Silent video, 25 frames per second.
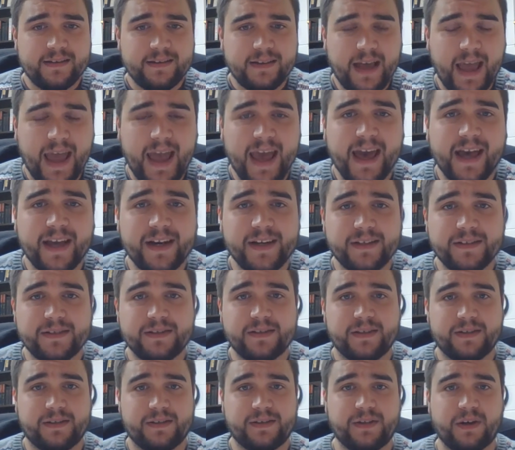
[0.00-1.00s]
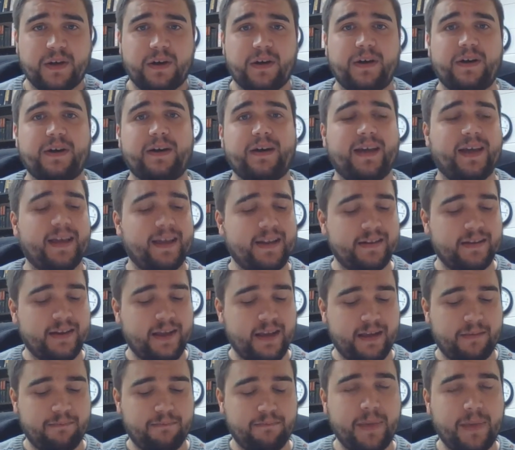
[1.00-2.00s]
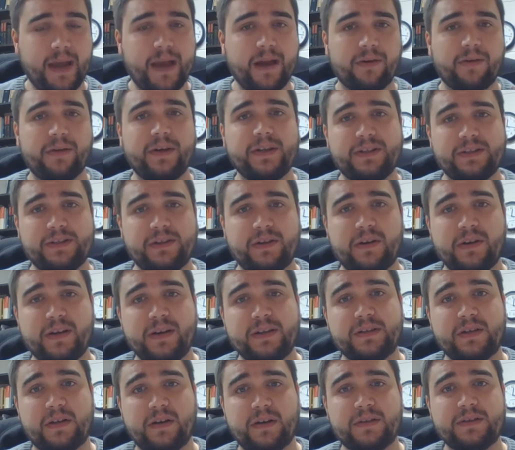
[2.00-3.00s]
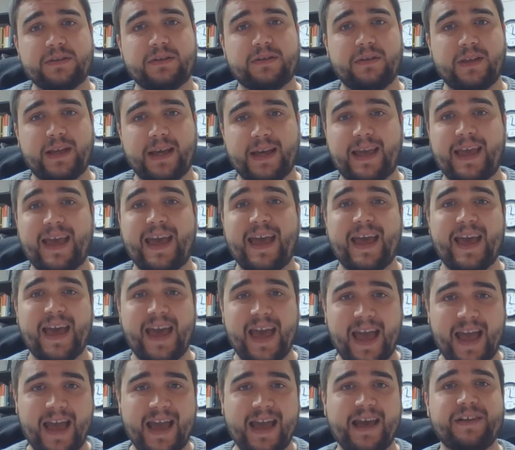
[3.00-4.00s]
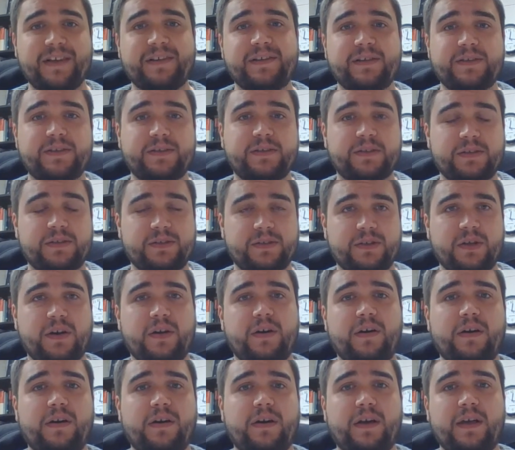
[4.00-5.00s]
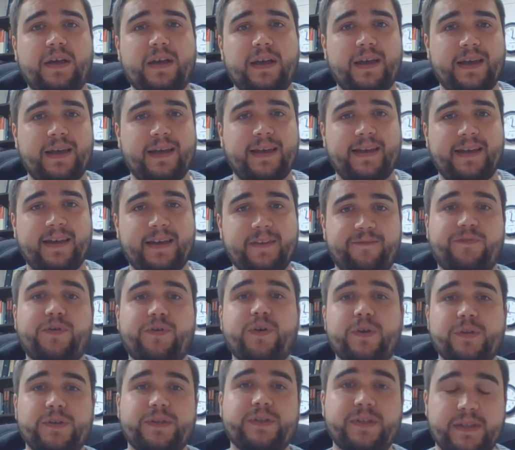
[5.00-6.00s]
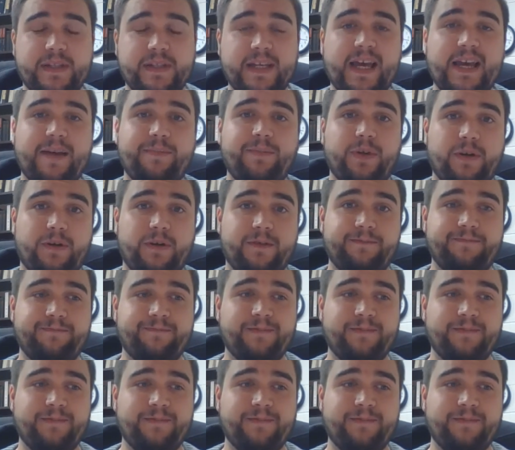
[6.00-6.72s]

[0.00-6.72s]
Hannah's song, and Mary's song is also like Hannah's song in 1 Samuel.